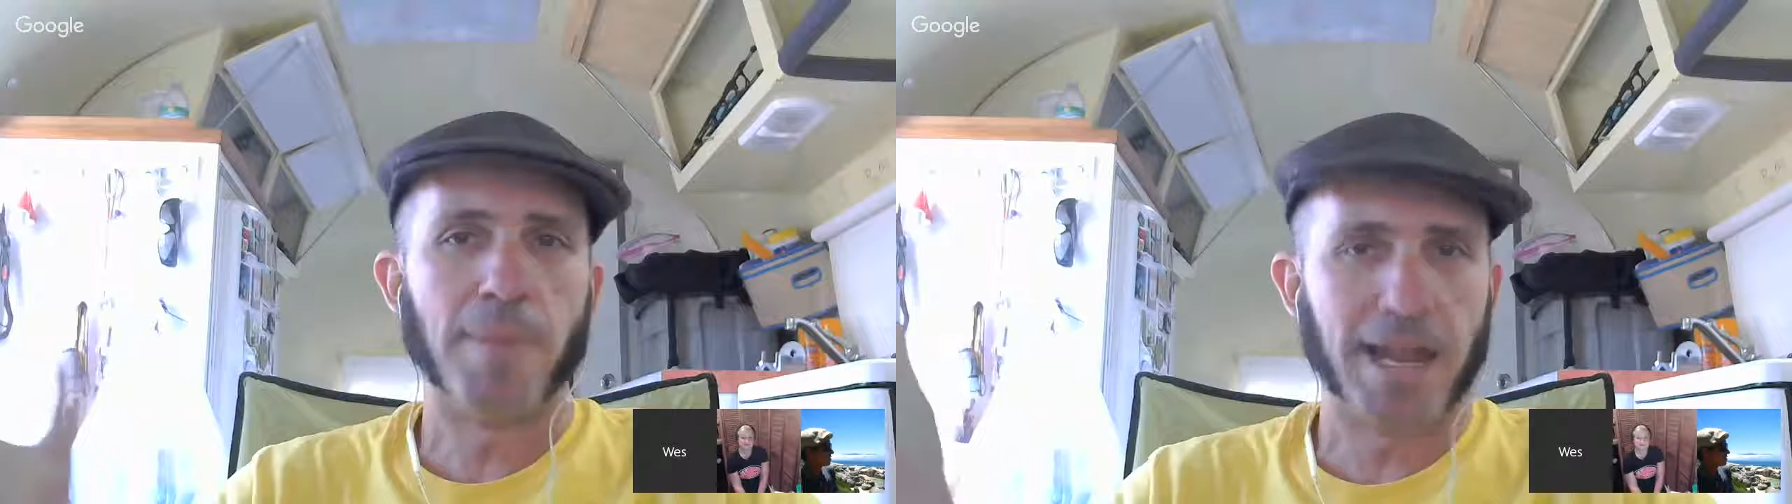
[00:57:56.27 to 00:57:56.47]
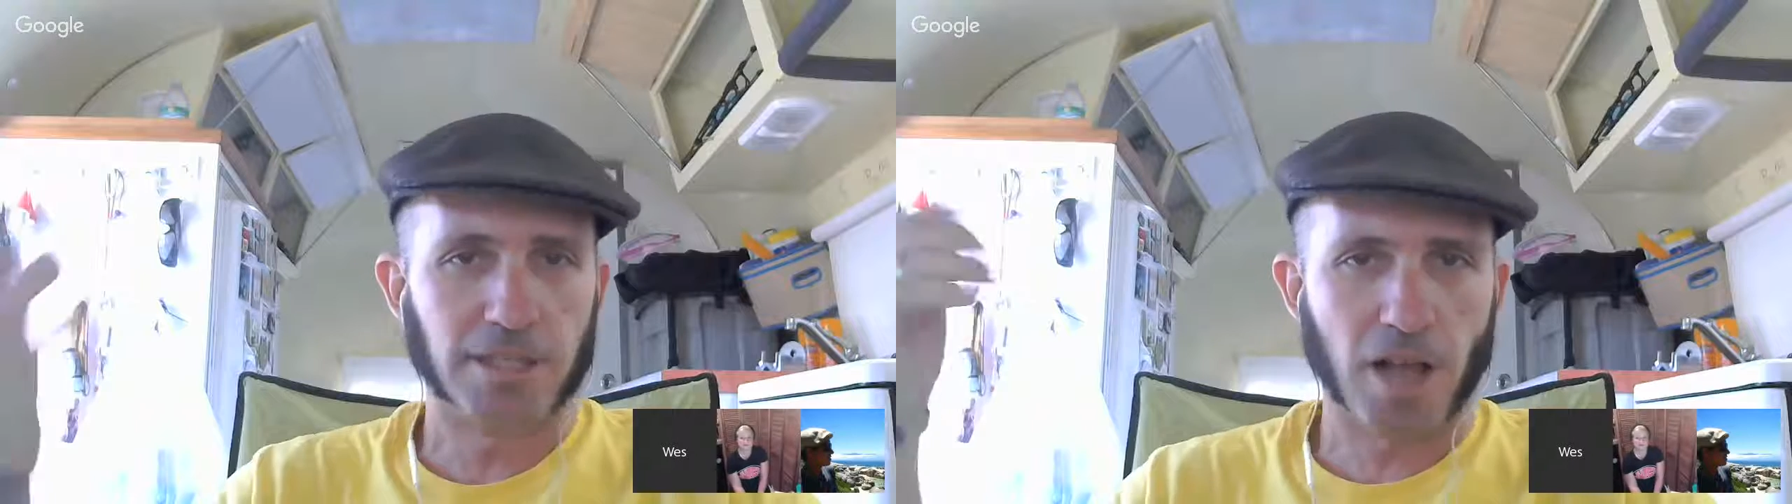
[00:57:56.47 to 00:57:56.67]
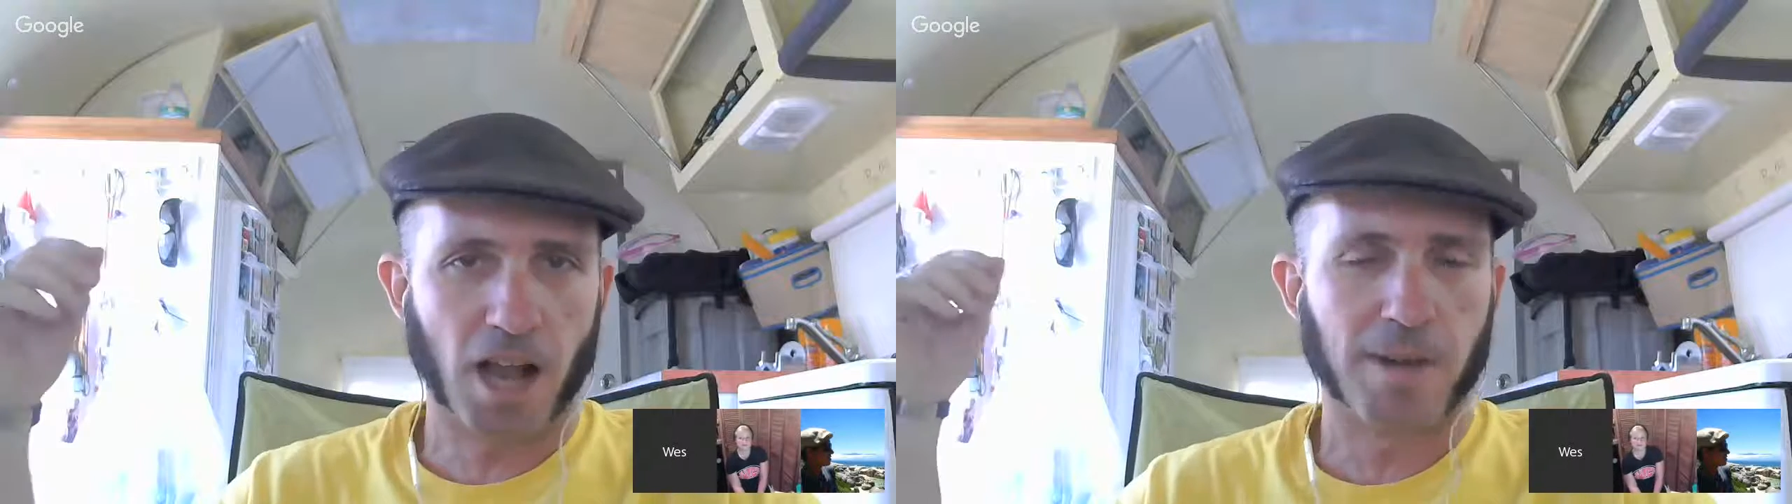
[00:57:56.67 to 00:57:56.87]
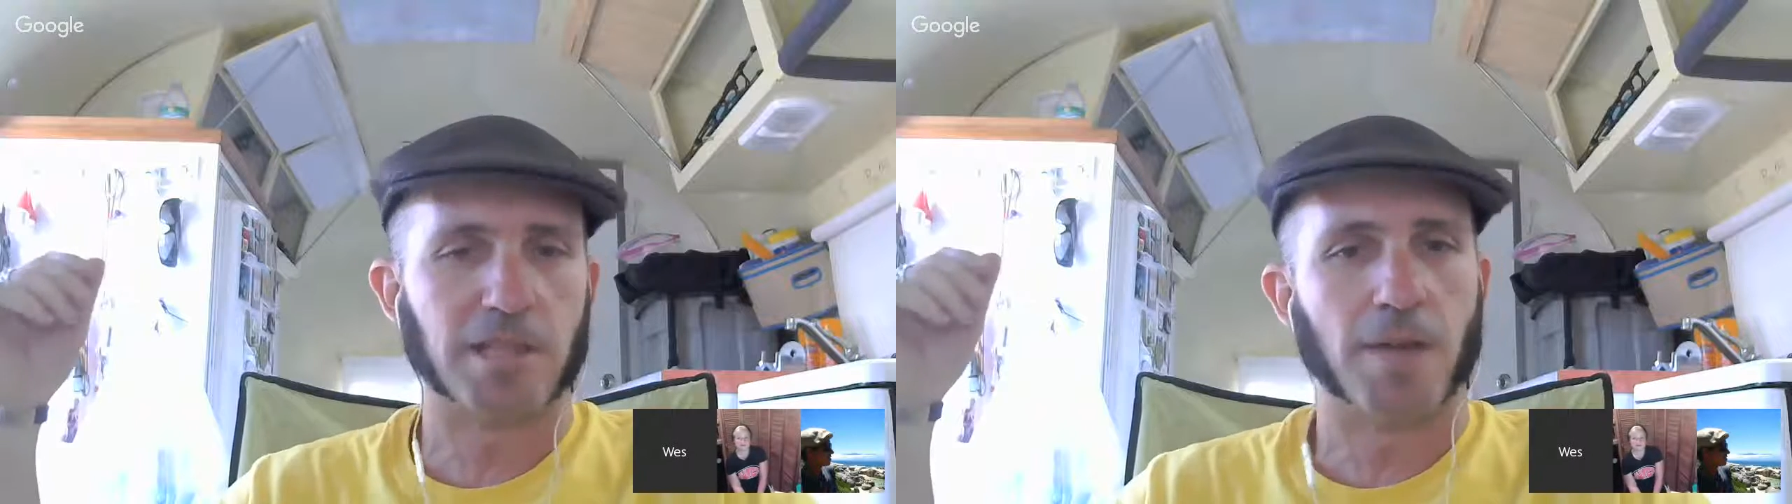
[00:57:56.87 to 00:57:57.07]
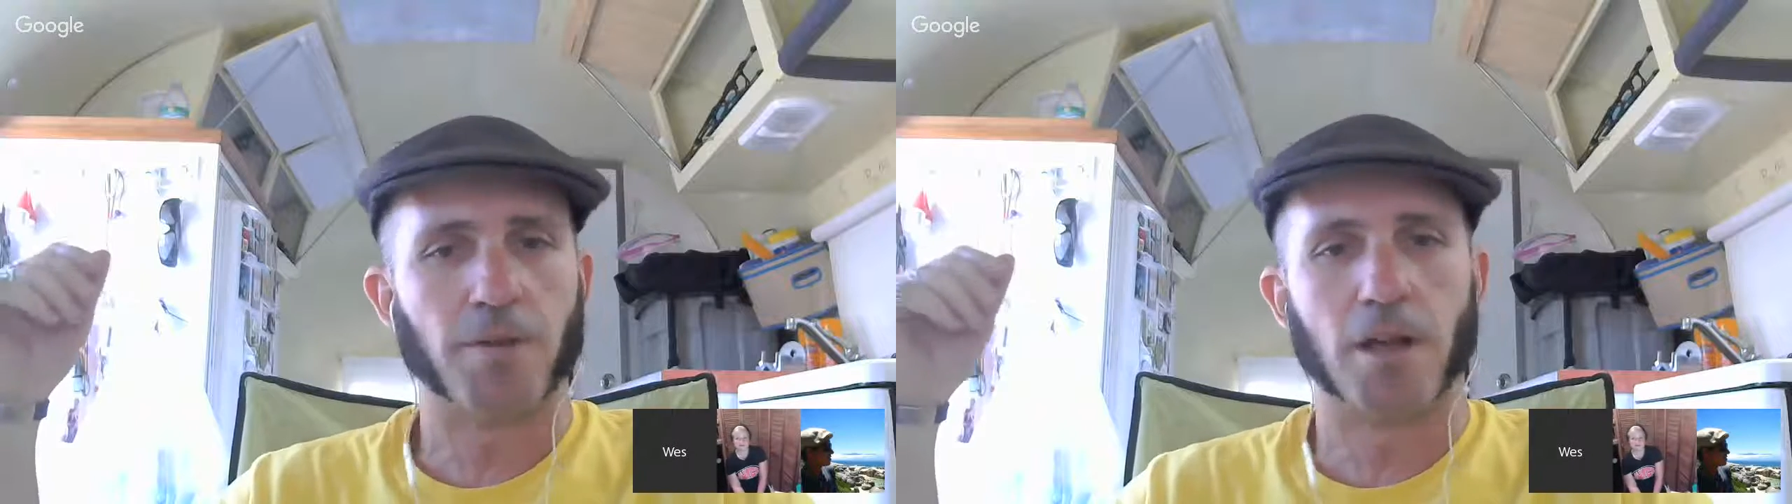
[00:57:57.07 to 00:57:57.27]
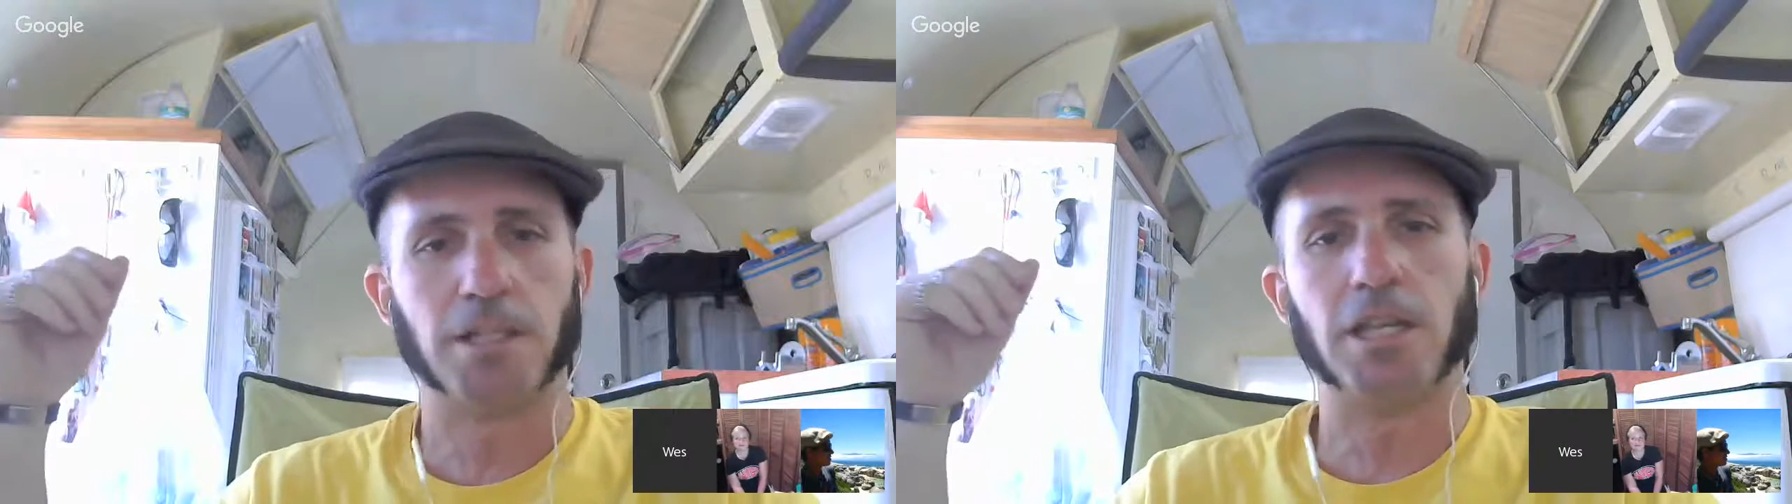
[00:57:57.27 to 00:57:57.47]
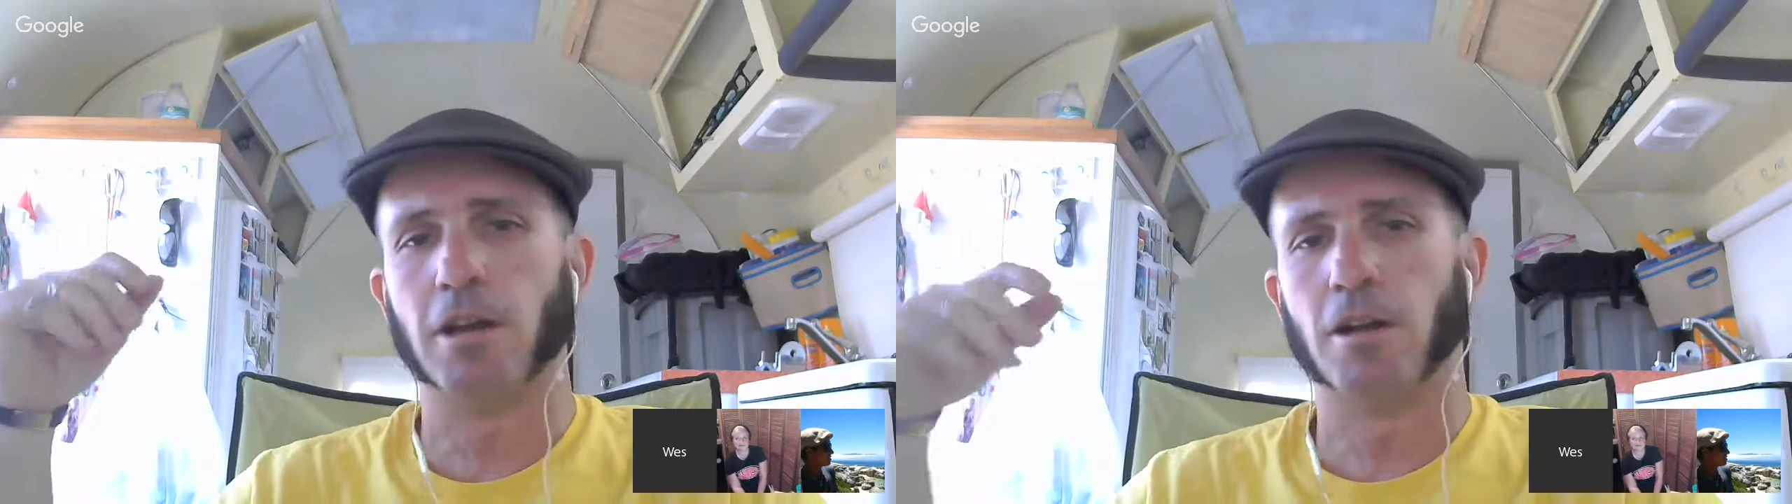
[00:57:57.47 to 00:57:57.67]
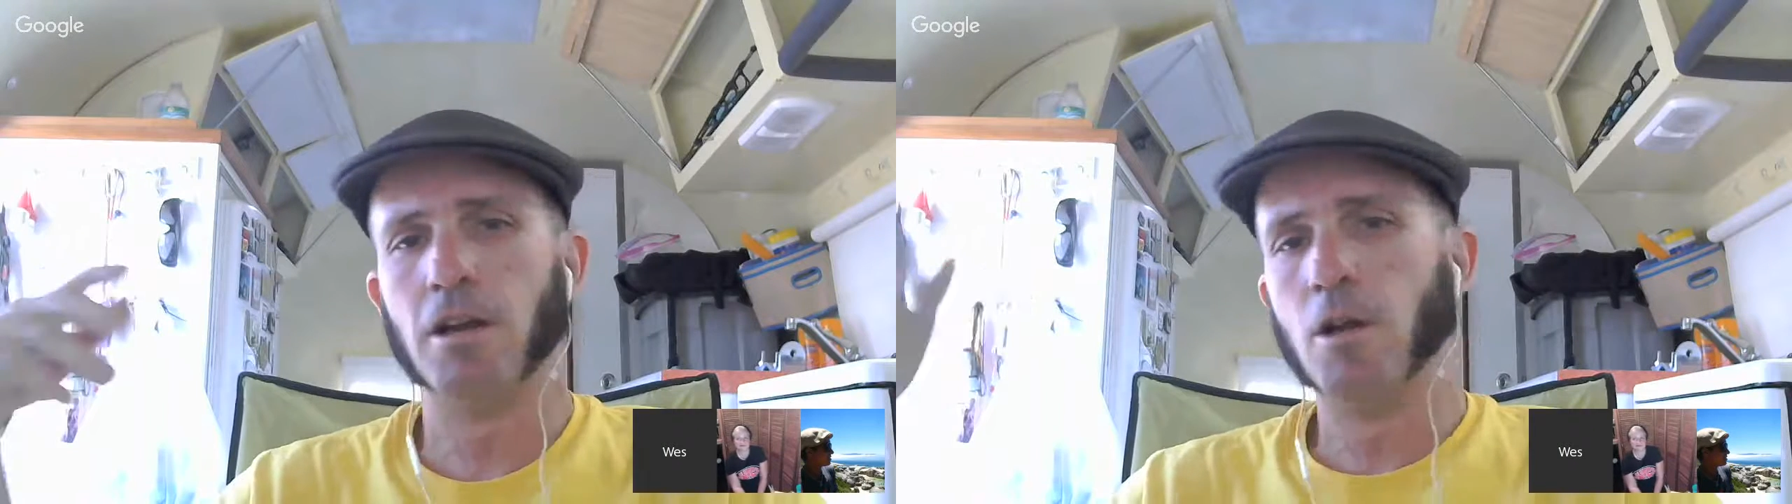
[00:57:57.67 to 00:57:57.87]
talk about stuff on
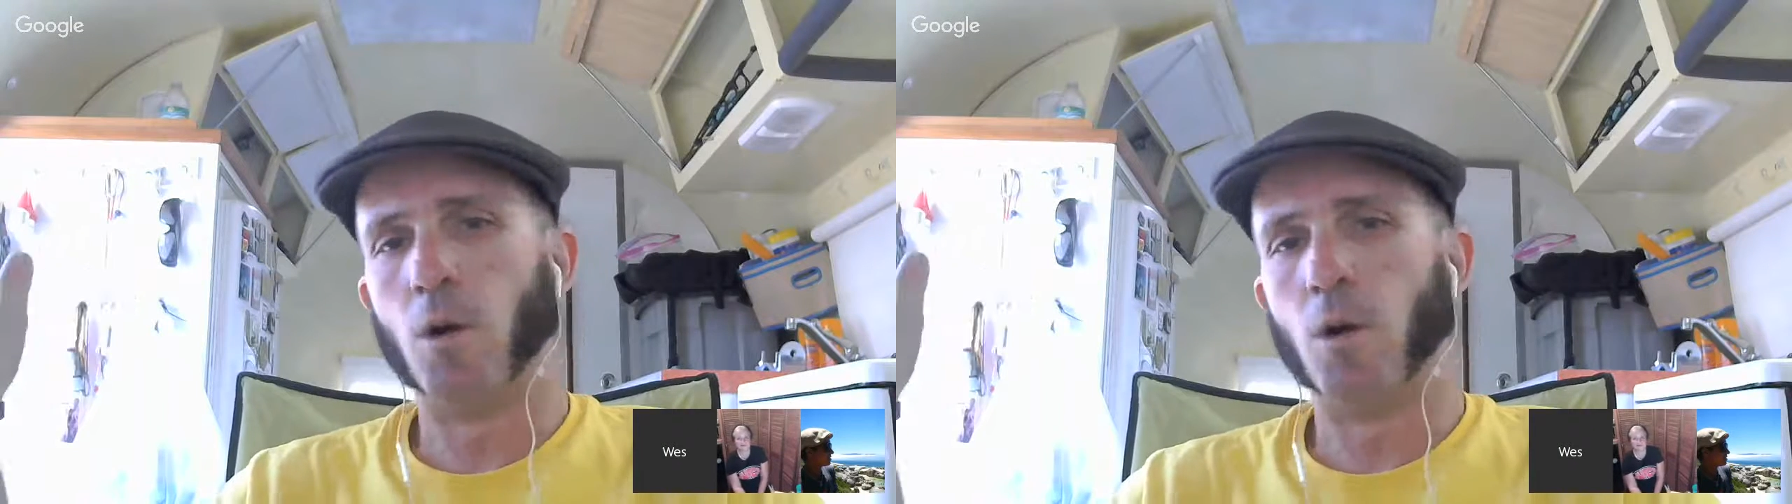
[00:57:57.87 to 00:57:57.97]
here,